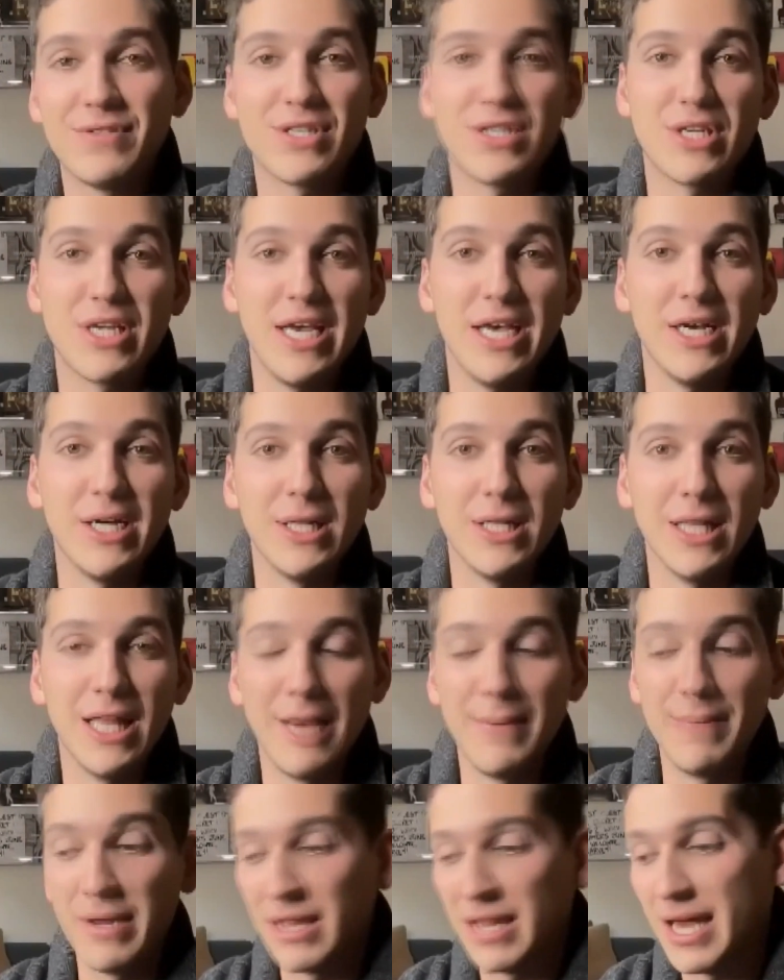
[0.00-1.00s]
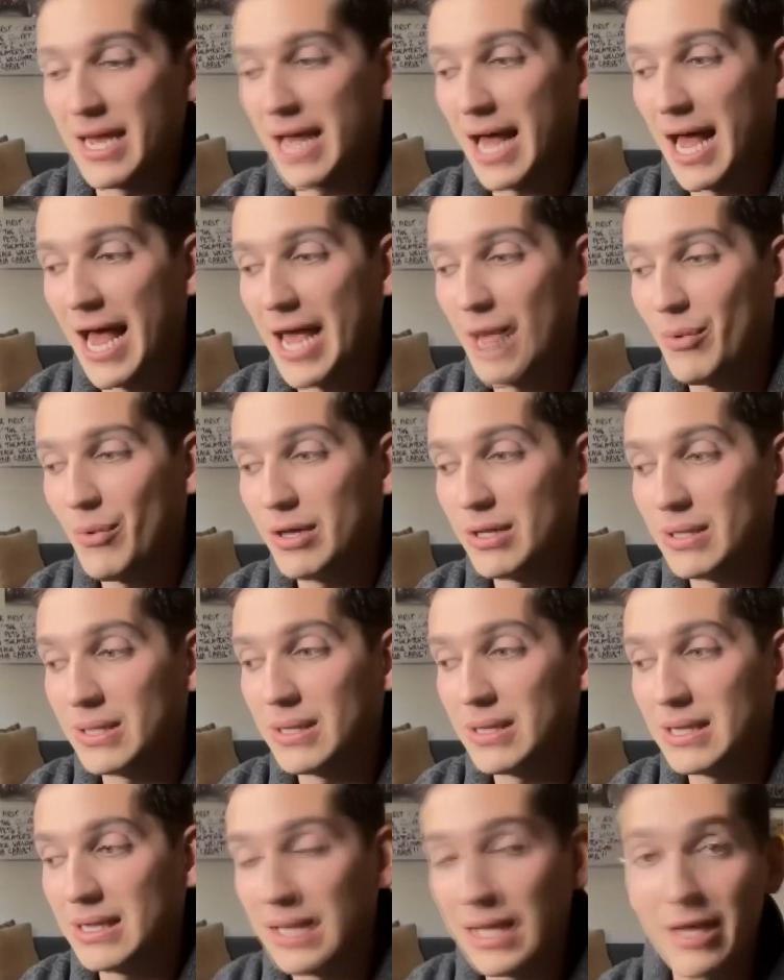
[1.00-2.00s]
skill. I mean, like I
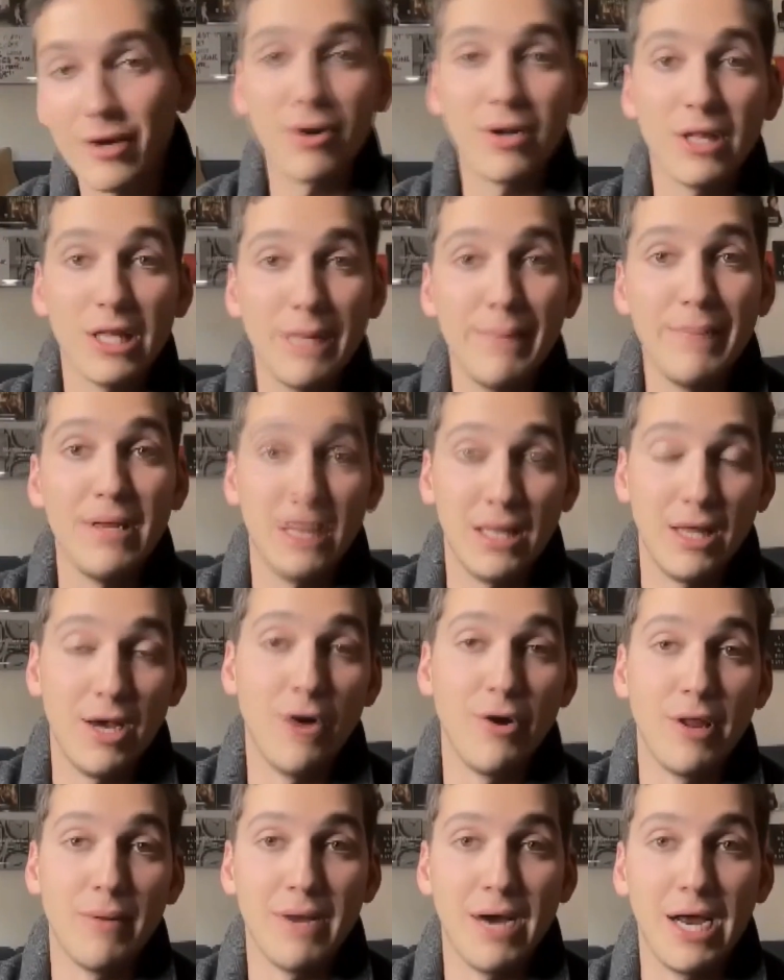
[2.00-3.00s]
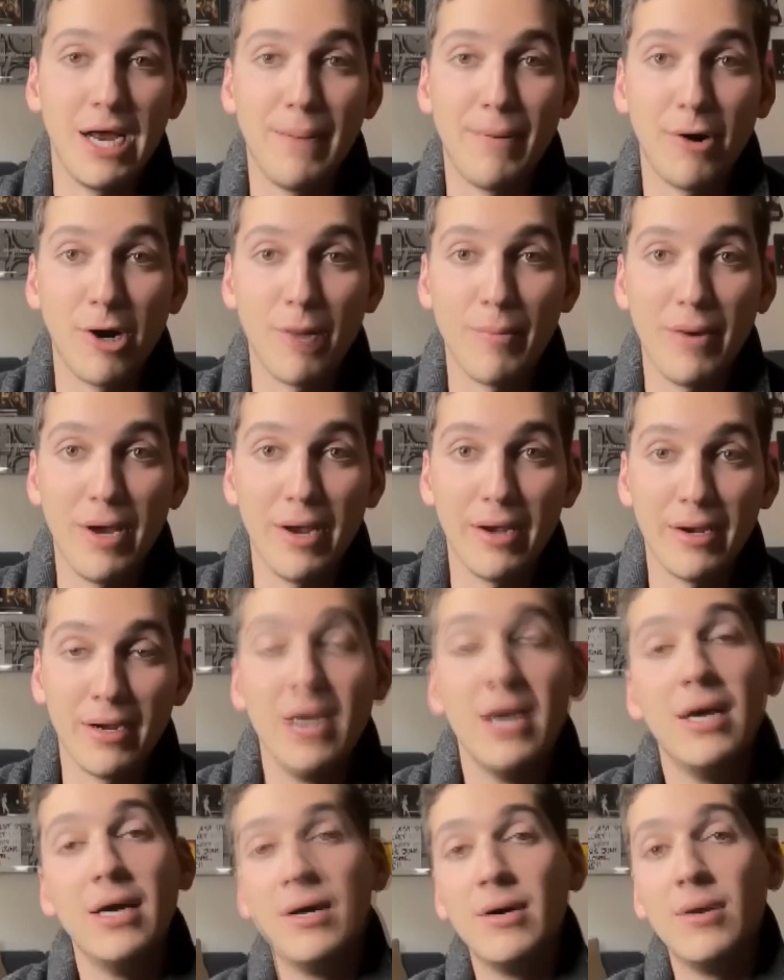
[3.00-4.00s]
will literally be alone in my apartment
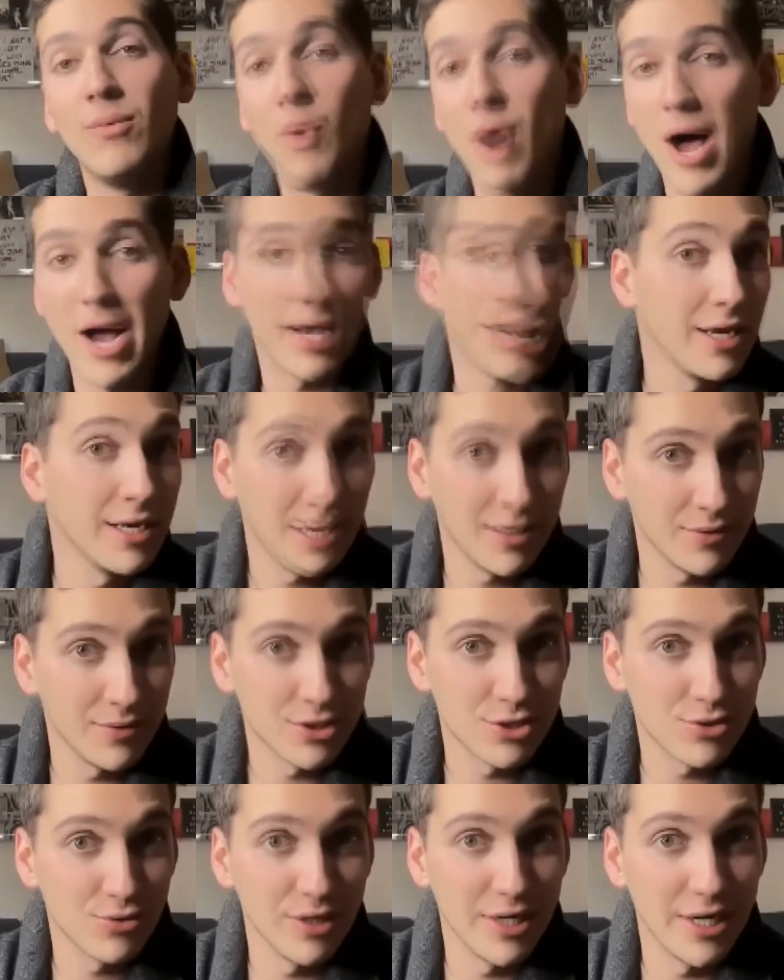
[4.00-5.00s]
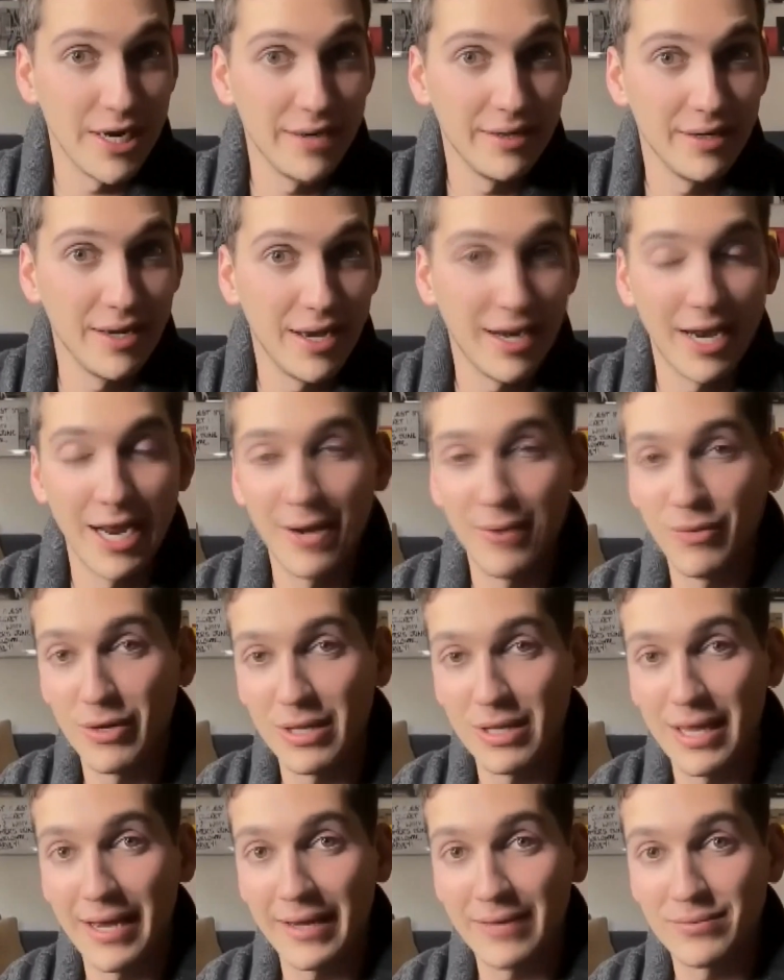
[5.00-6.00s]
walking down the street and I
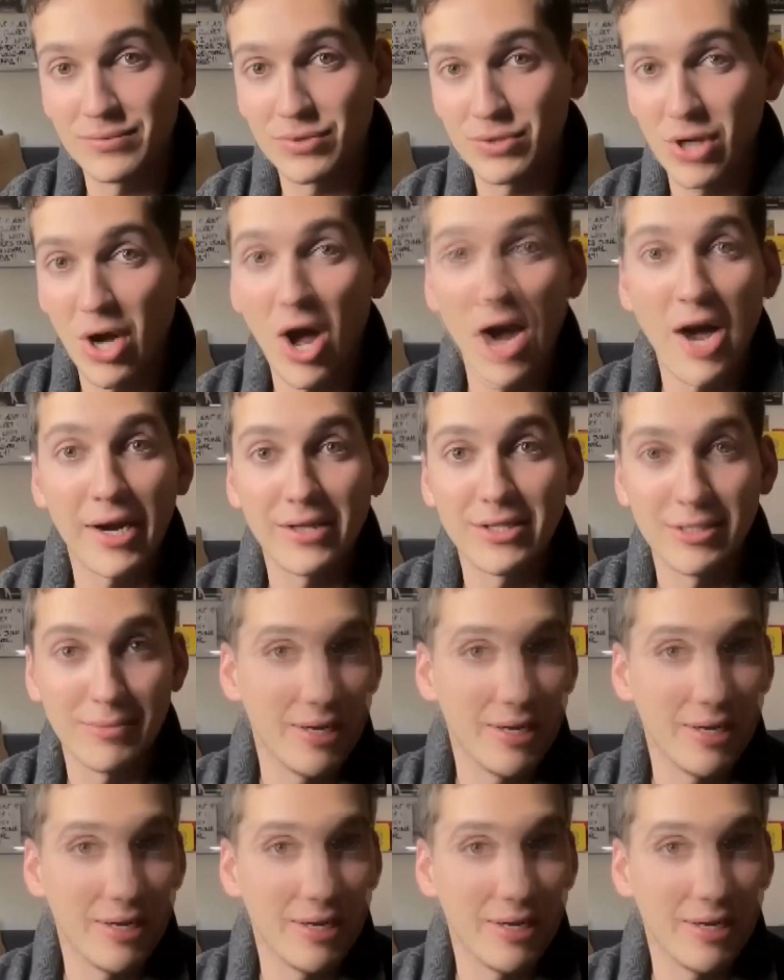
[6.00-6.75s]
will like talk to